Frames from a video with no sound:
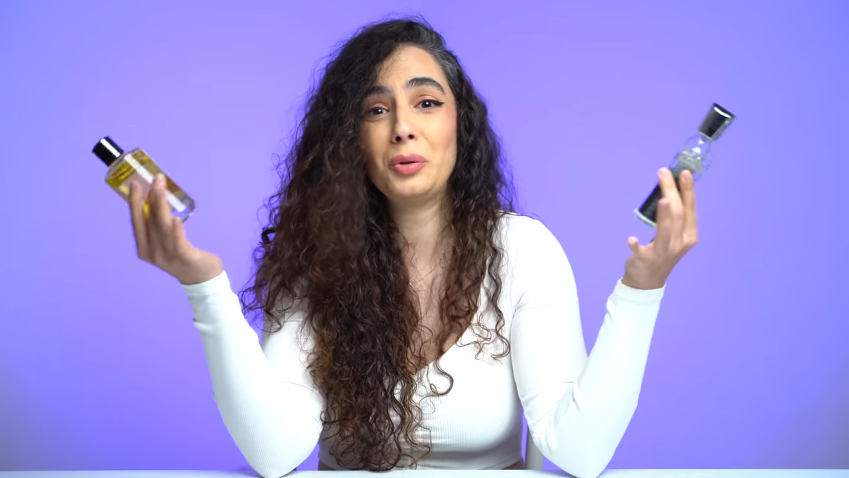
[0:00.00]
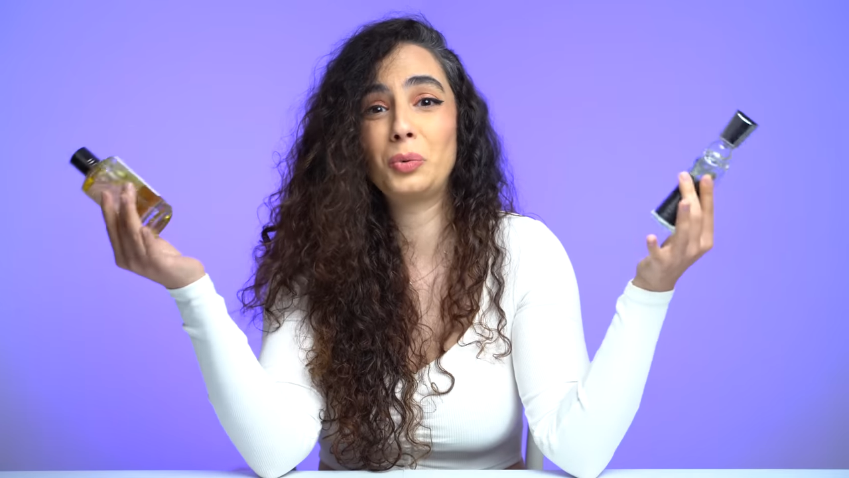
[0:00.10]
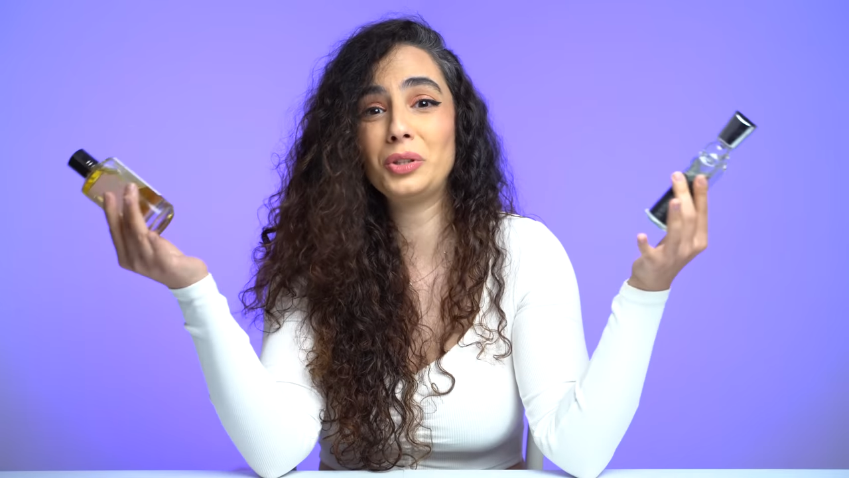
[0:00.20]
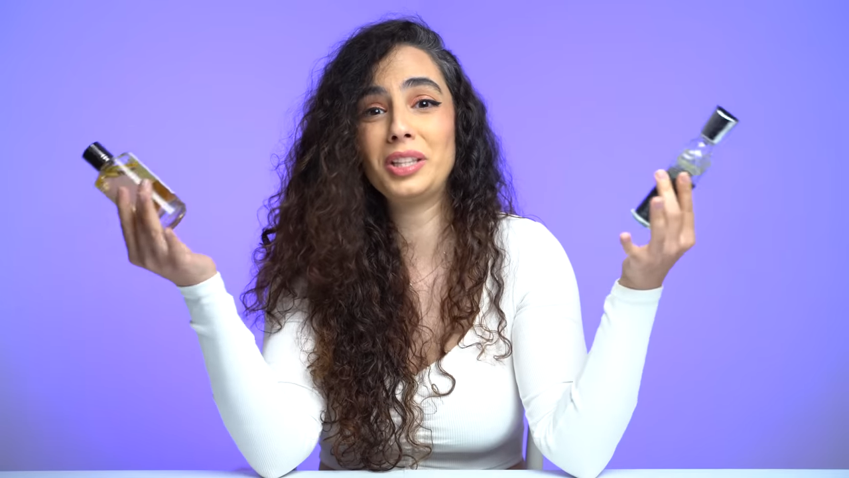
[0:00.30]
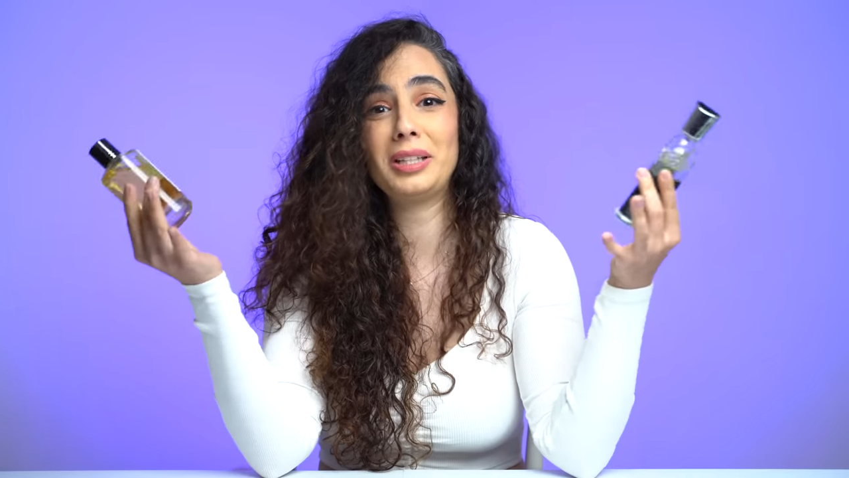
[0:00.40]

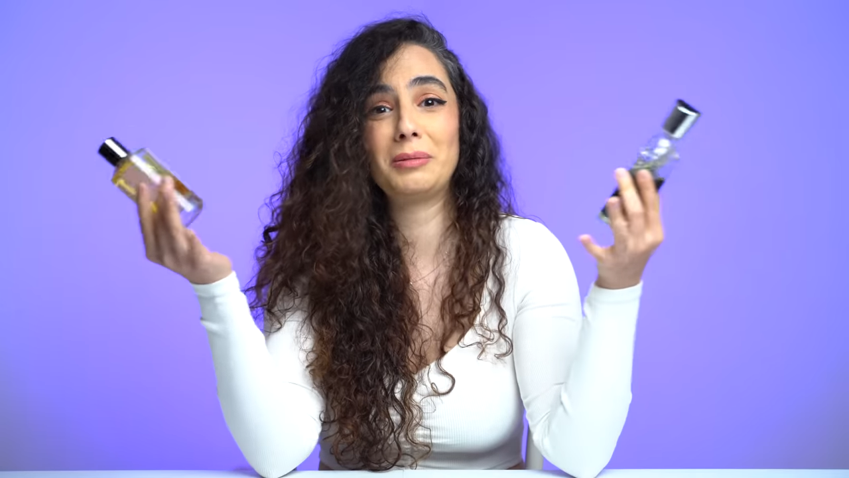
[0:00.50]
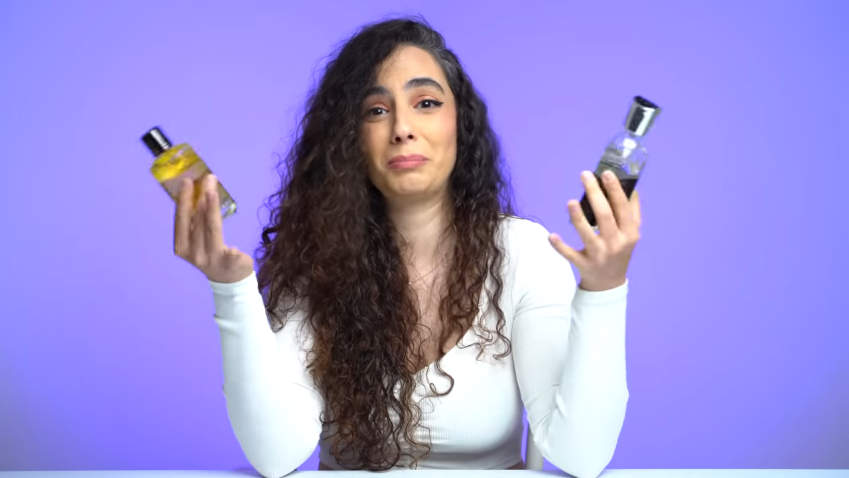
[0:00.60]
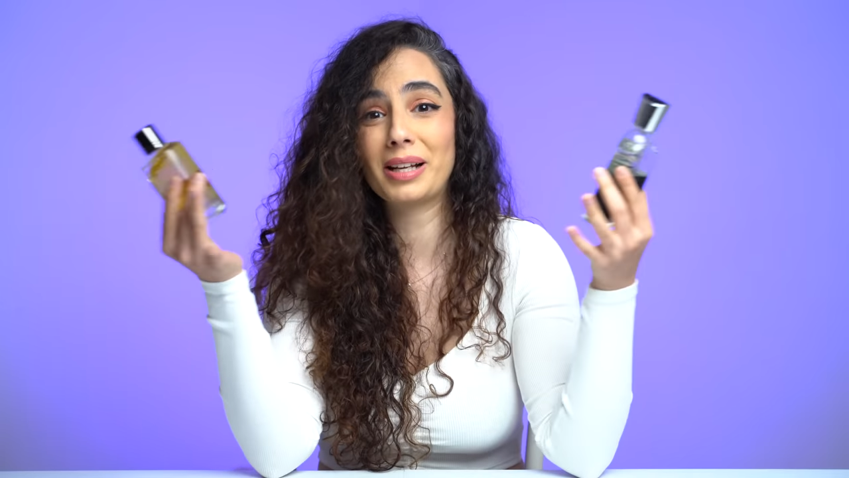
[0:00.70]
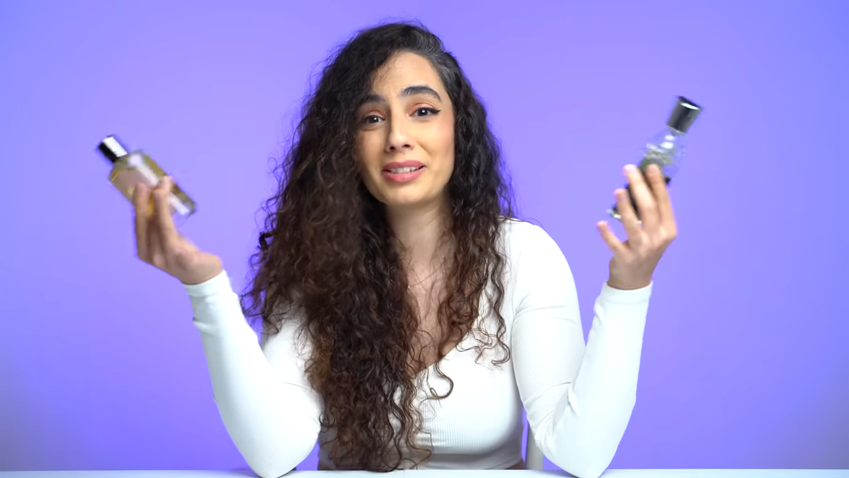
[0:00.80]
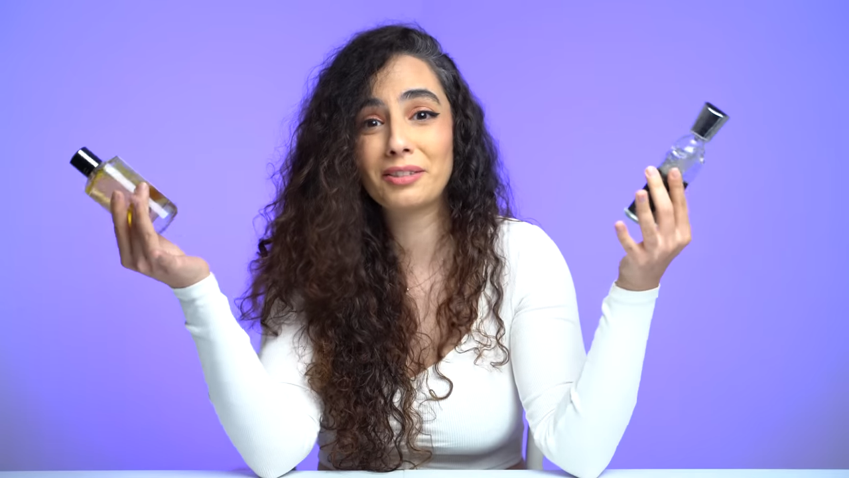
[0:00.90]
woody,
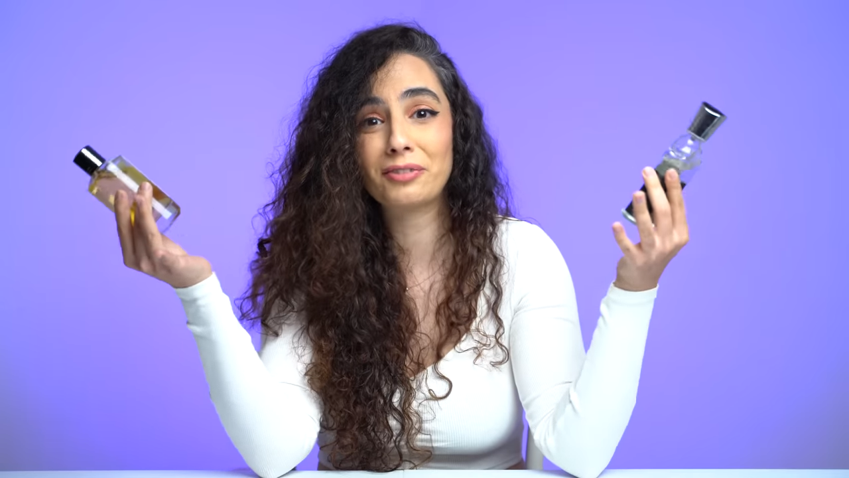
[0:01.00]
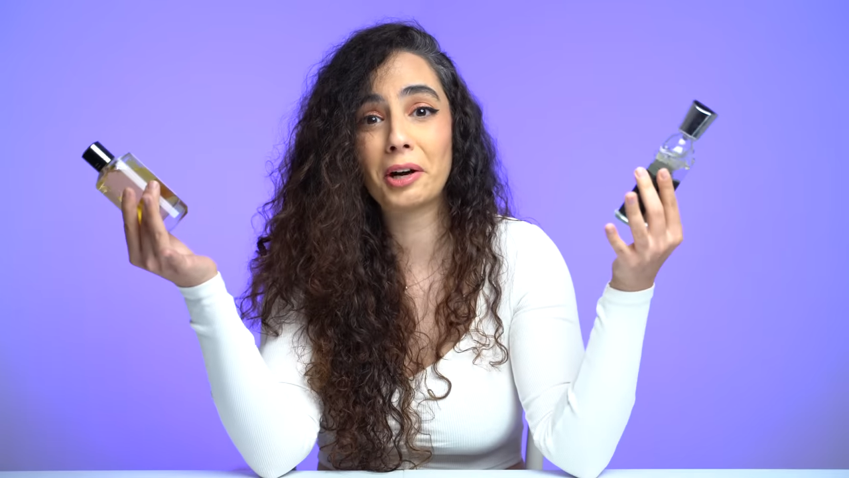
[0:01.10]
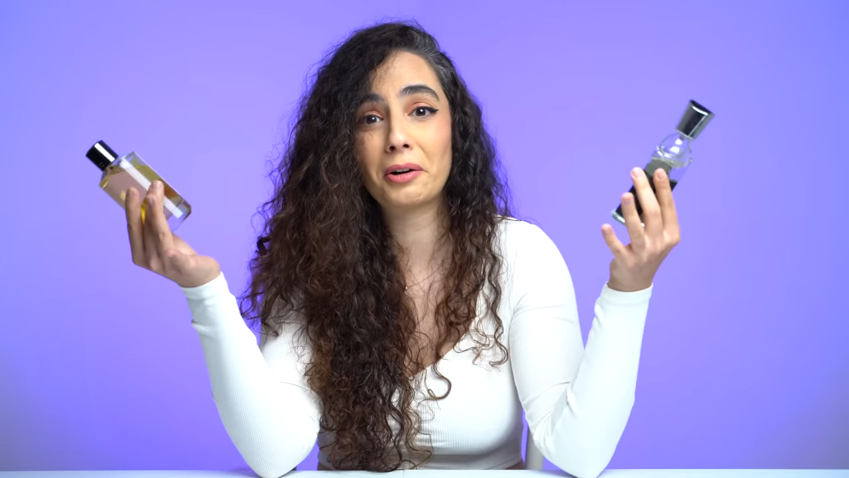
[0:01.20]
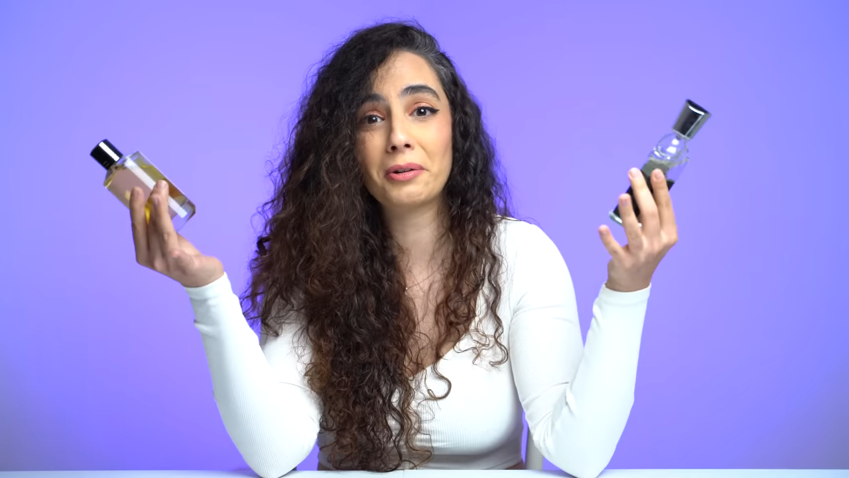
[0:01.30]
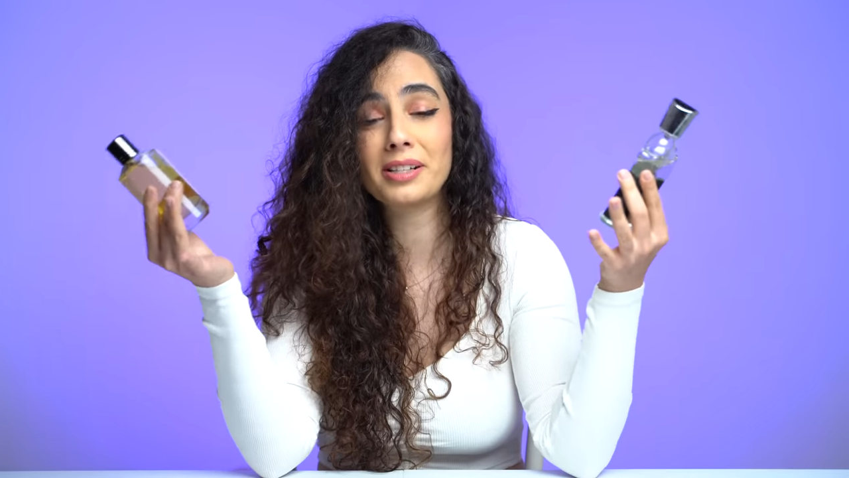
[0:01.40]
musky
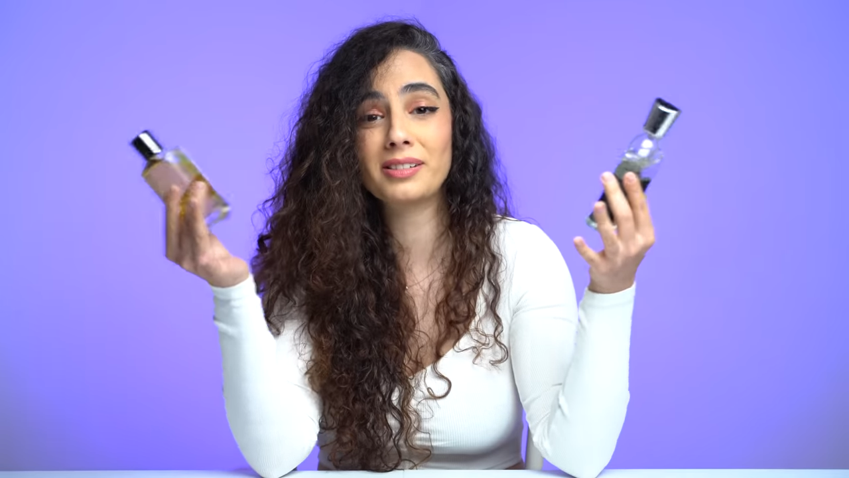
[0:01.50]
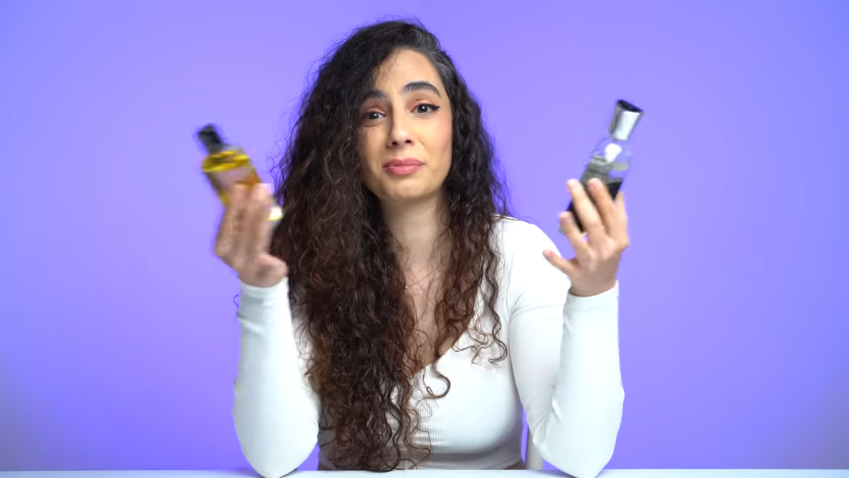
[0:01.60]
fragrance